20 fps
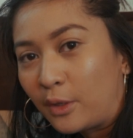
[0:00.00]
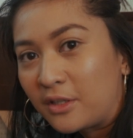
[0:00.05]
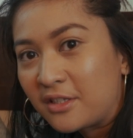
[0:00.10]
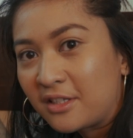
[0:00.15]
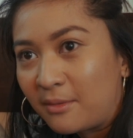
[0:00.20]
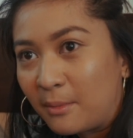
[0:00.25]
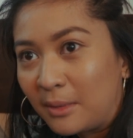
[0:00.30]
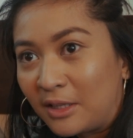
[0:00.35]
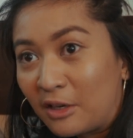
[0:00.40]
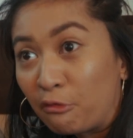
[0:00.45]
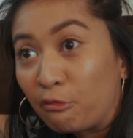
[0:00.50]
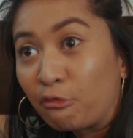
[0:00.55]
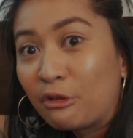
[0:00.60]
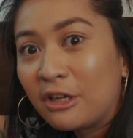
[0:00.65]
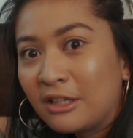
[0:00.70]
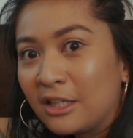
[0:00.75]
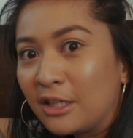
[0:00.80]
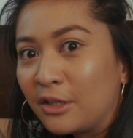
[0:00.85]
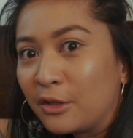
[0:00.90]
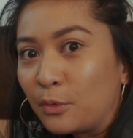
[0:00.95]
ones, I mean the
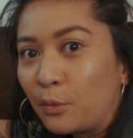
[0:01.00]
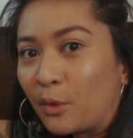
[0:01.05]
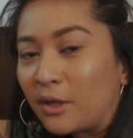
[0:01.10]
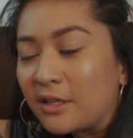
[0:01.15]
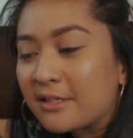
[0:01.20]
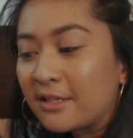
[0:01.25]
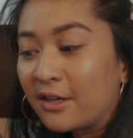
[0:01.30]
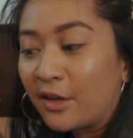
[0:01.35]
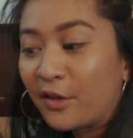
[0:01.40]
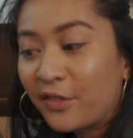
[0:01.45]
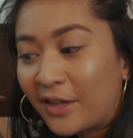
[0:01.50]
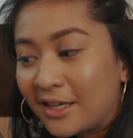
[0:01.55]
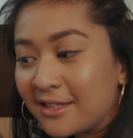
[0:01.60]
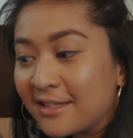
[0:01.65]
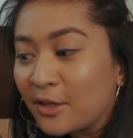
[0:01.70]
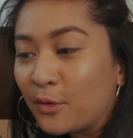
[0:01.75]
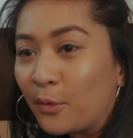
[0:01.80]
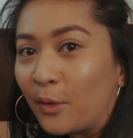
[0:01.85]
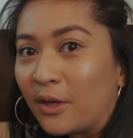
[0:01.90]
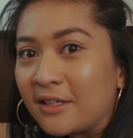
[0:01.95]
really good ones, the
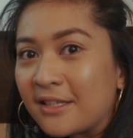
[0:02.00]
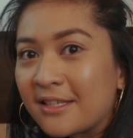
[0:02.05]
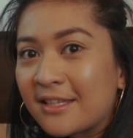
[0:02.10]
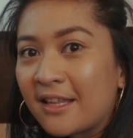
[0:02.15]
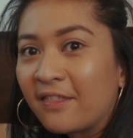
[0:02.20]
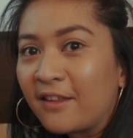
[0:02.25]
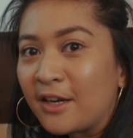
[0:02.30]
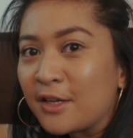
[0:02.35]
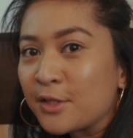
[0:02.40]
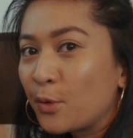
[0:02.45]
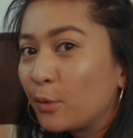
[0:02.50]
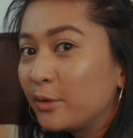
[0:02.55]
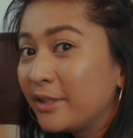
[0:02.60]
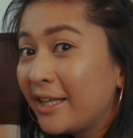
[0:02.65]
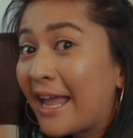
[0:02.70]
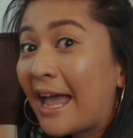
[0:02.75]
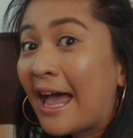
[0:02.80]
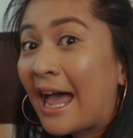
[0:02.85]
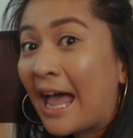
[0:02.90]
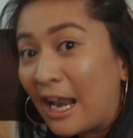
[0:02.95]
authentic ones, there's
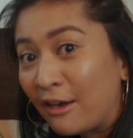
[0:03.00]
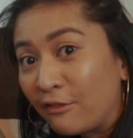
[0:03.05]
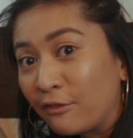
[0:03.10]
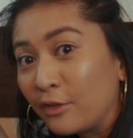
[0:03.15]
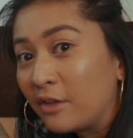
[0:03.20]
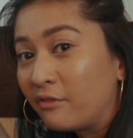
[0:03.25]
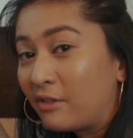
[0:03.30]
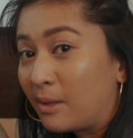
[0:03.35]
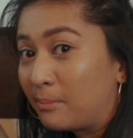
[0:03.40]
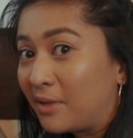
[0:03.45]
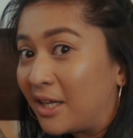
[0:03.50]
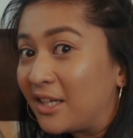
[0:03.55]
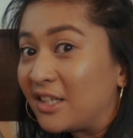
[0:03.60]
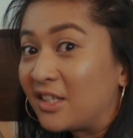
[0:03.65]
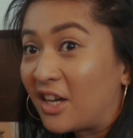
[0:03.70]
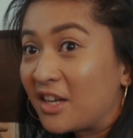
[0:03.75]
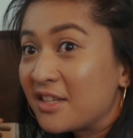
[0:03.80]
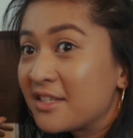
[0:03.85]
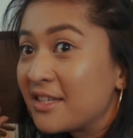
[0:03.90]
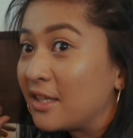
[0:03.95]
only a handful of them
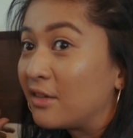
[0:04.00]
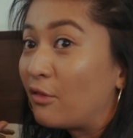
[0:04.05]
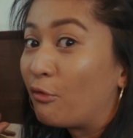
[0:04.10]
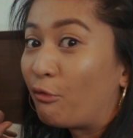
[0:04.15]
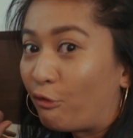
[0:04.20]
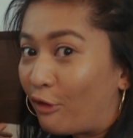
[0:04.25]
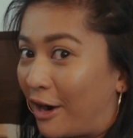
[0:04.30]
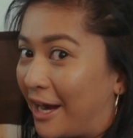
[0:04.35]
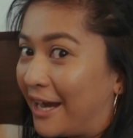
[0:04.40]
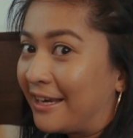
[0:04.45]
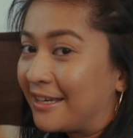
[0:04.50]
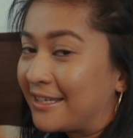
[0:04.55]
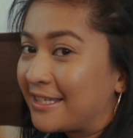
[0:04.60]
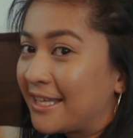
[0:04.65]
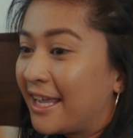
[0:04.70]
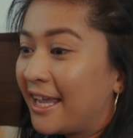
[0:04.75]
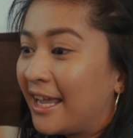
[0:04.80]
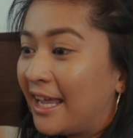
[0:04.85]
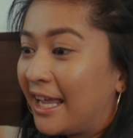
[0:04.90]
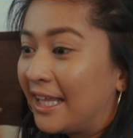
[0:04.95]
that does it right.
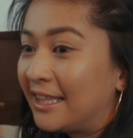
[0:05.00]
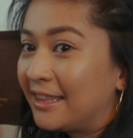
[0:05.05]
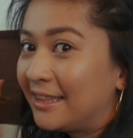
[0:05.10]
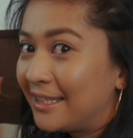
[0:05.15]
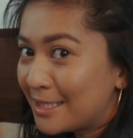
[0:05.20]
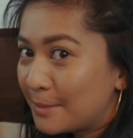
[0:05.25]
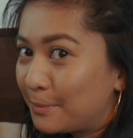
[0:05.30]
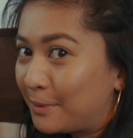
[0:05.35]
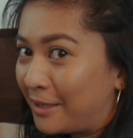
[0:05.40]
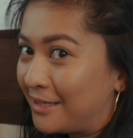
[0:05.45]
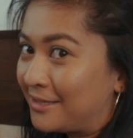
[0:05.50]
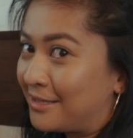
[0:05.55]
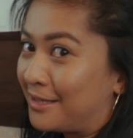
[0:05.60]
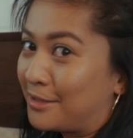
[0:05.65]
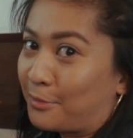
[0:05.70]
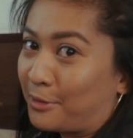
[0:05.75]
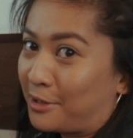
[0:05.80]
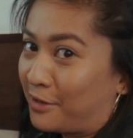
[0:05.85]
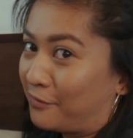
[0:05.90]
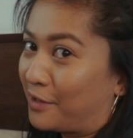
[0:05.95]
And this place
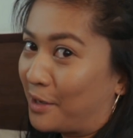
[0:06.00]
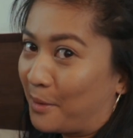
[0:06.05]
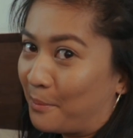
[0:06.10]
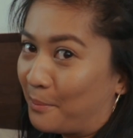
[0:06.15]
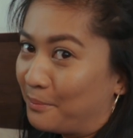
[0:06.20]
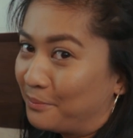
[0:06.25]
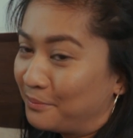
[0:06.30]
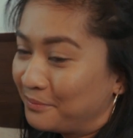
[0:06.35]
is one of them.